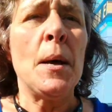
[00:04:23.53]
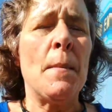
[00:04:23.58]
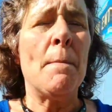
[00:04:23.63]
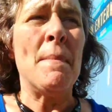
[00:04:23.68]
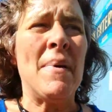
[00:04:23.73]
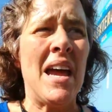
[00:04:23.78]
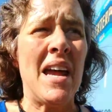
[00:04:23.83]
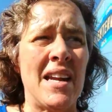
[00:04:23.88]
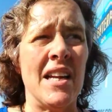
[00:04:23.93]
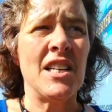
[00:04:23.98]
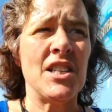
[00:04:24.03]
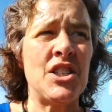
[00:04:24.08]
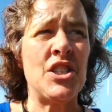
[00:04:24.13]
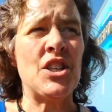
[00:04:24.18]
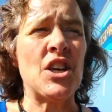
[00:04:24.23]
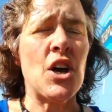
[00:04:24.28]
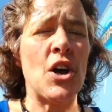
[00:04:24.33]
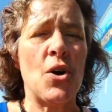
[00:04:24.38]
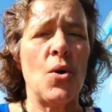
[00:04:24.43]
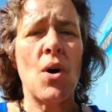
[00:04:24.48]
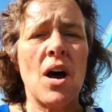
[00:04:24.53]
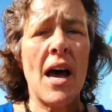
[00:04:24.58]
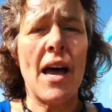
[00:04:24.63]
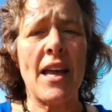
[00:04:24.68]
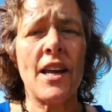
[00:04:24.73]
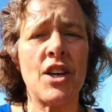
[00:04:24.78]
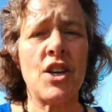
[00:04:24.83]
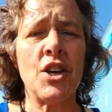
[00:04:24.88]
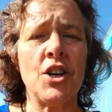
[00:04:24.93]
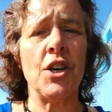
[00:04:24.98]
made it so I
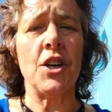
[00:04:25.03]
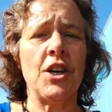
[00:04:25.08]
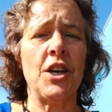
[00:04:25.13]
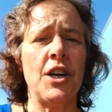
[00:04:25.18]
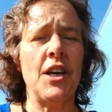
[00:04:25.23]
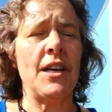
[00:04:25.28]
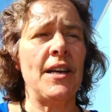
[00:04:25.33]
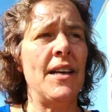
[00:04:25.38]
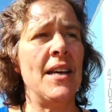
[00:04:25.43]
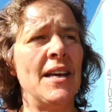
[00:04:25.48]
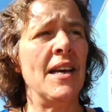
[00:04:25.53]
could